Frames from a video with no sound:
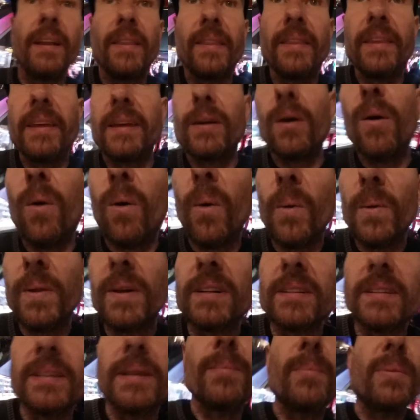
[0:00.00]
the old
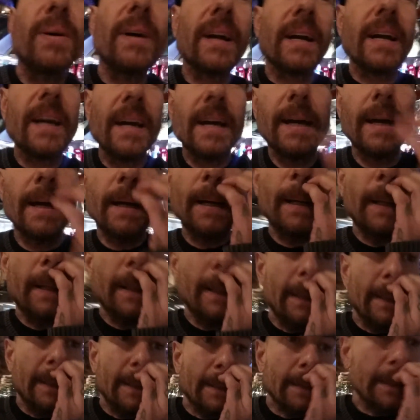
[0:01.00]
Olympic.
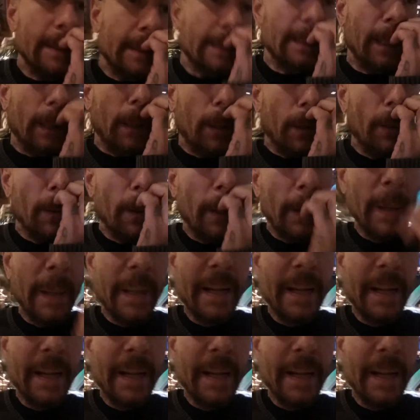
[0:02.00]
So